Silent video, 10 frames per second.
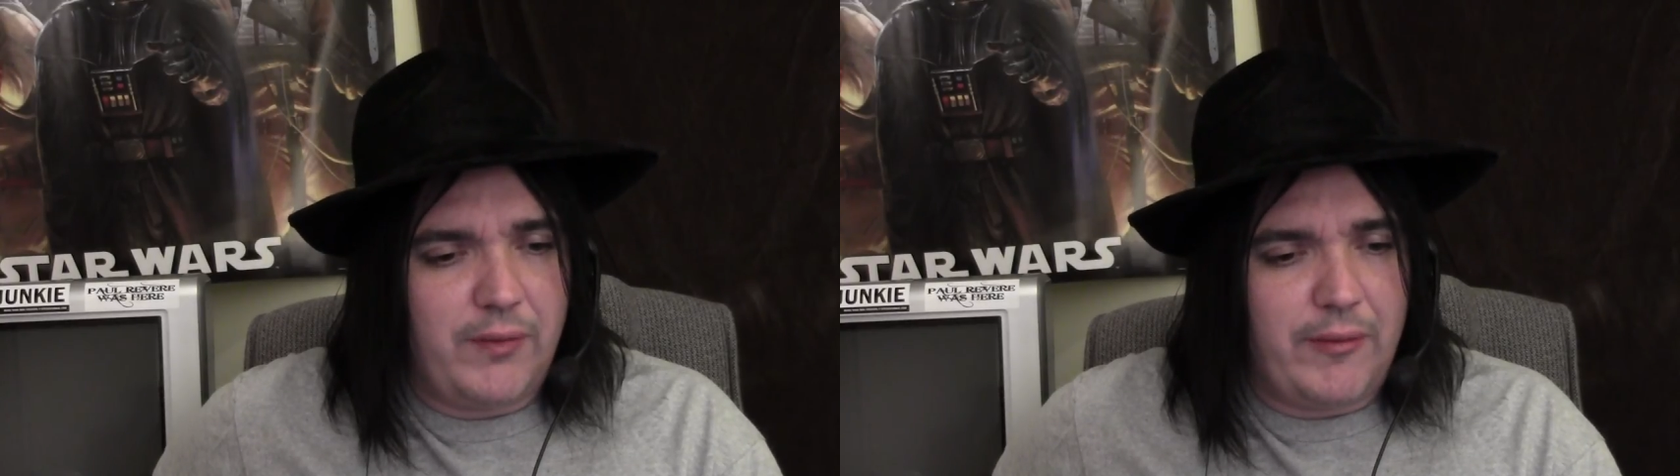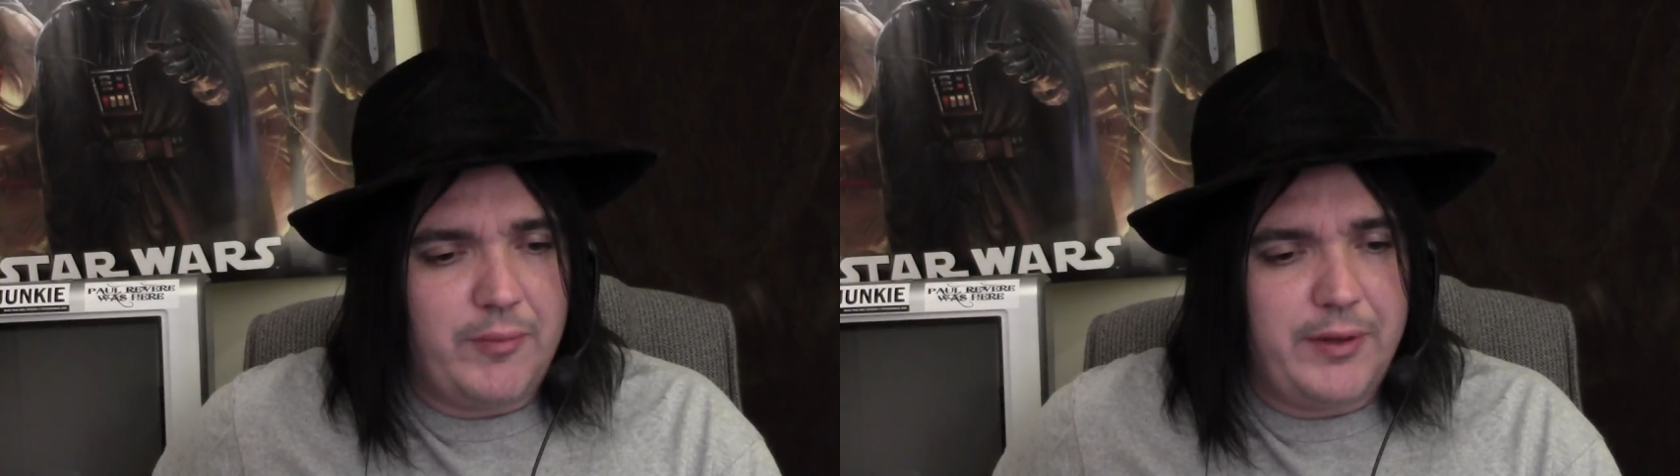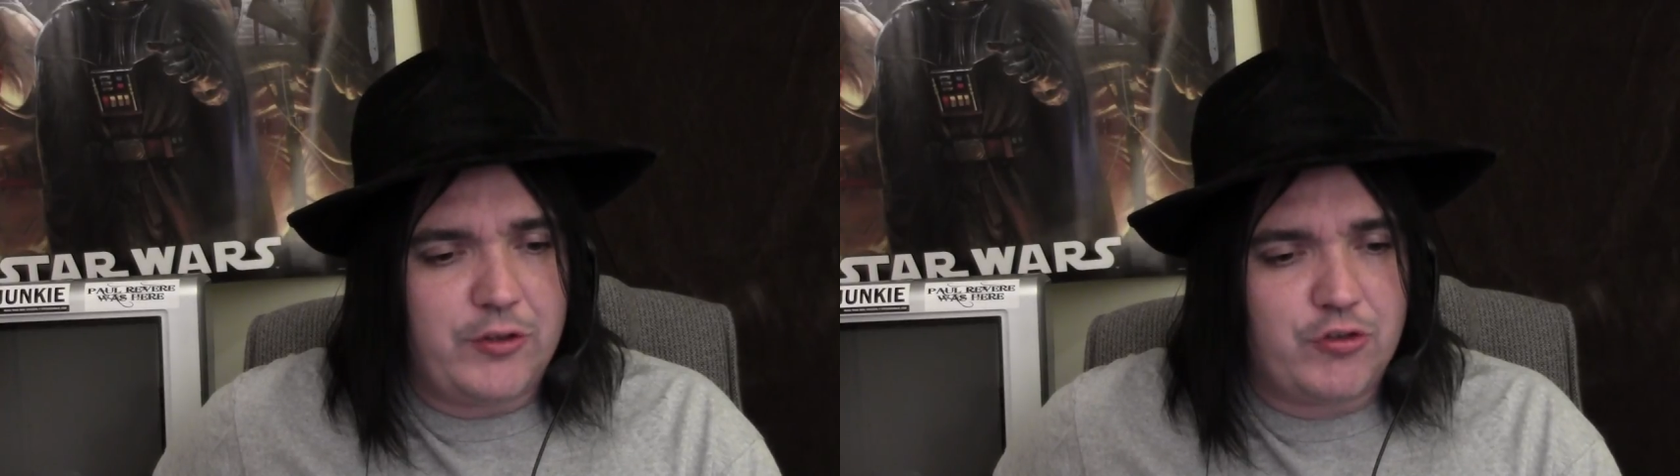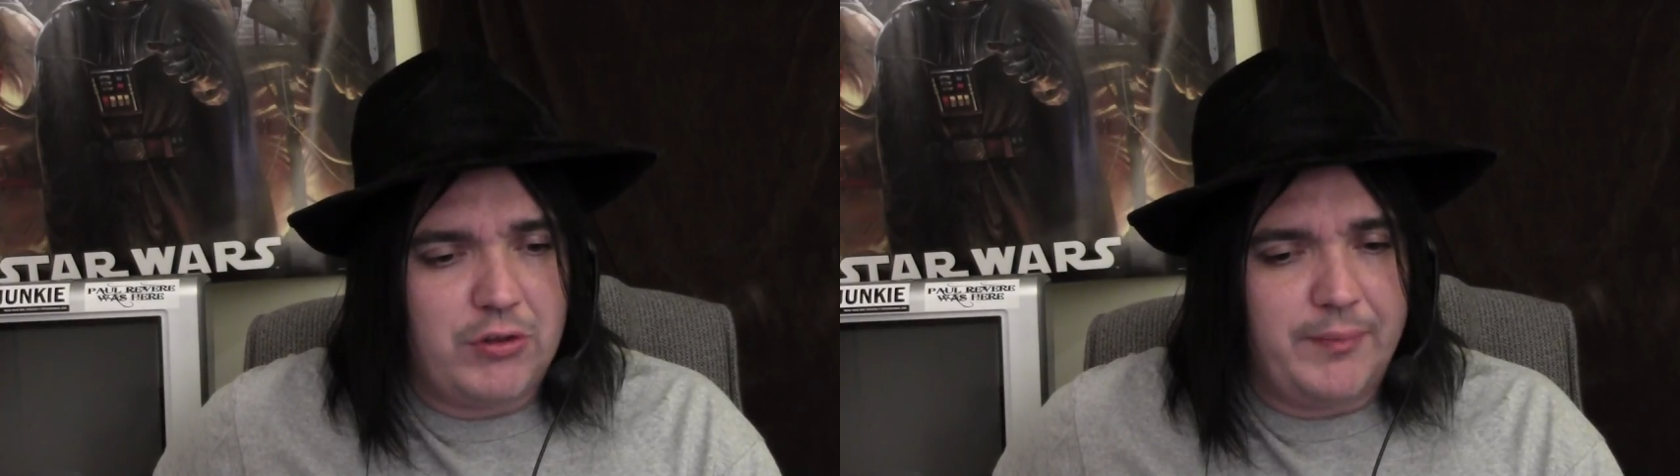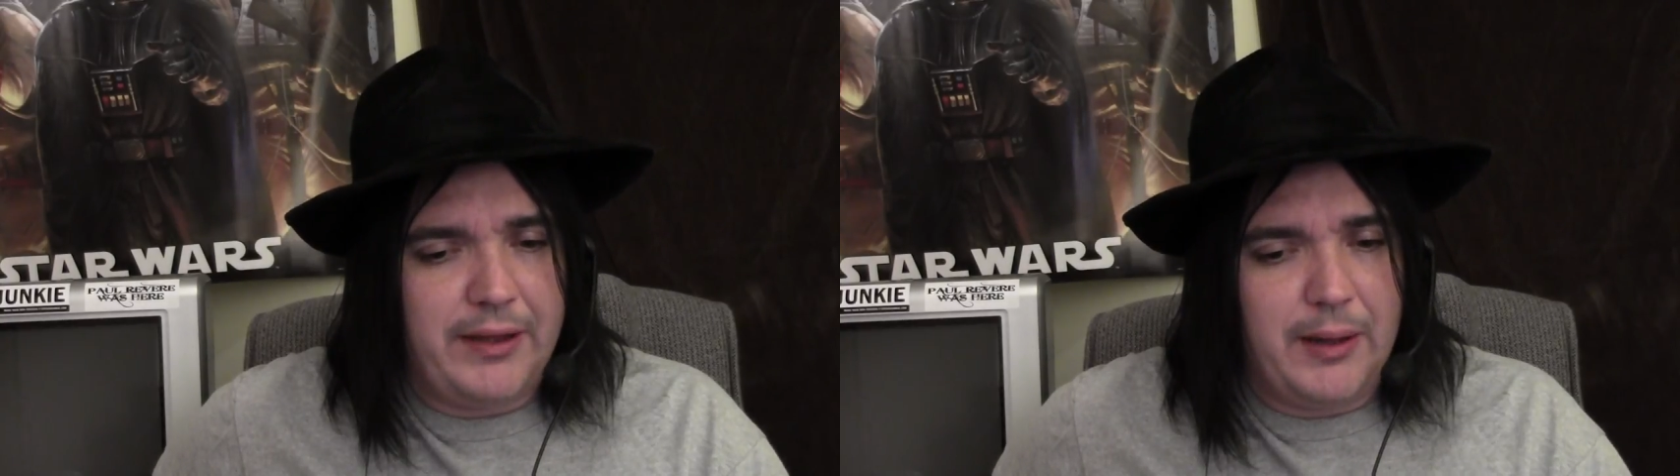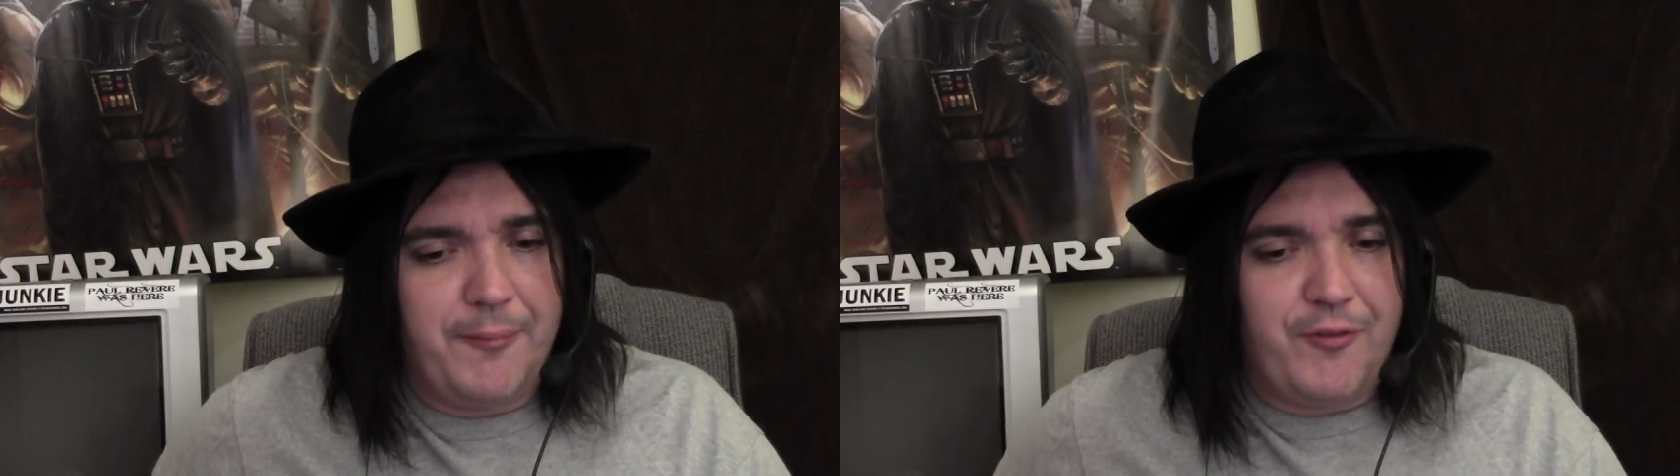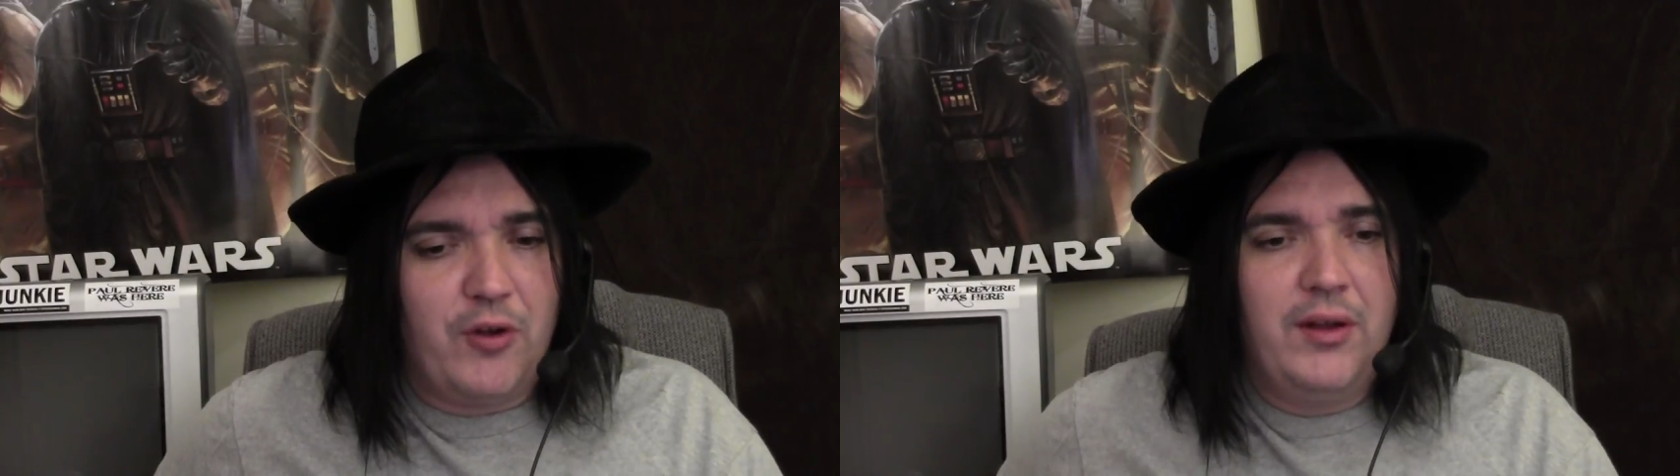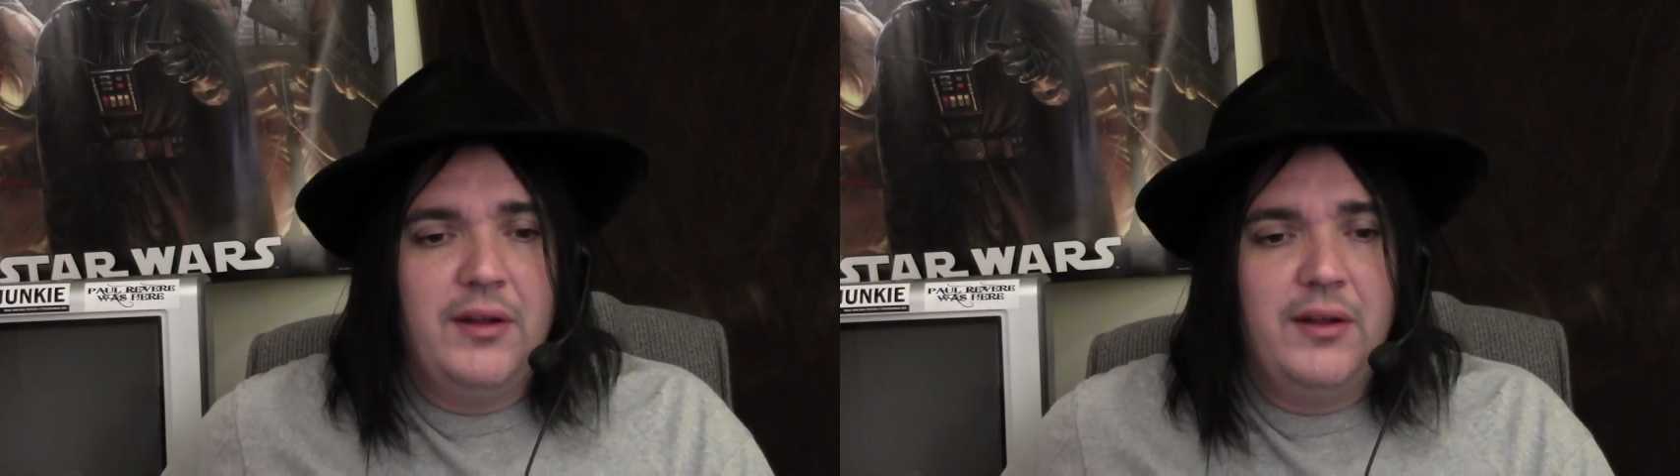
that would be extremely helpful.